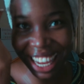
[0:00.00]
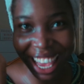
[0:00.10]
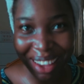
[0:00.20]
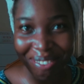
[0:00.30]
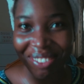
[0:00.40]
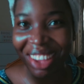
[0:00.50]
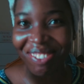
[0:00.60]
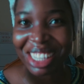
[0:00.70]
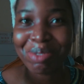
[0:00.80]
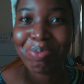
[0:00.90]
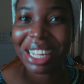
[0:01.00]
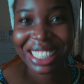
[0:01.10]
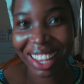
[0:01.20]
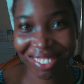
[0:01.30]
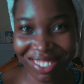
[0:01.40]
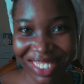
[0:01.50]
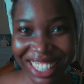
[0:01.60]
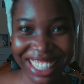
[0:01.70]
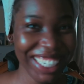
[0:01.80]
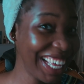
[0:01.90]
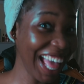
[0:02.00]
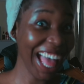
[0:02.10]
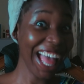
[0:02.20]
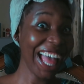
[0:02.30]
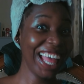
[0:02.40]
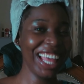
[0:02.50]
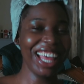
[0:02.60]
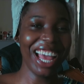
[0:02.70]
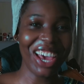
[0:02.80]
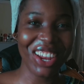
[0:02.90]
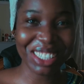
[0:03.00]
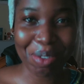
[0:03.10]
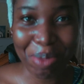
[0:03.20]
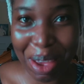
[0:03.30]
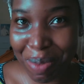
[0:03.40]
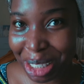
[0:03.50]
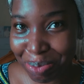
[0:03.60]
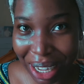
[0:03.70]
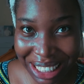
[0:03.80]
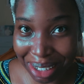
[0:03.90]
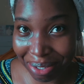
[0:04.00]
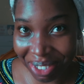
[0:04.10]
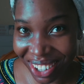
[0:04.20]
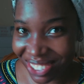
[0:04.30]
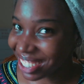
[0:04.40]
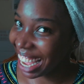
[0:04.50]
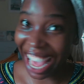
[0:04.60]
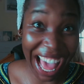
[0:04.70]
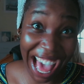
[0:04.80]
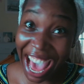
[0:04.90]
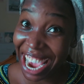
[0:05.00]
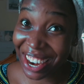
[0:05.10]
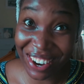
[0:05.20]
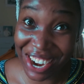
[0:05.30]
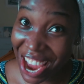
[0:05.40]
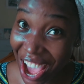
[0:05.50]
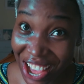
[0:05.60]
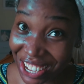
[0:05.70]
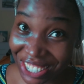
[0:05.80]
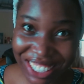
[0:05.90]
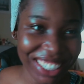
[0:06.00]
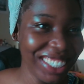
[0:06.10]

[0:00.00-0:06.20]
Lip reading: like a baby's bottom. How does a baby's bottom feel? I don't know.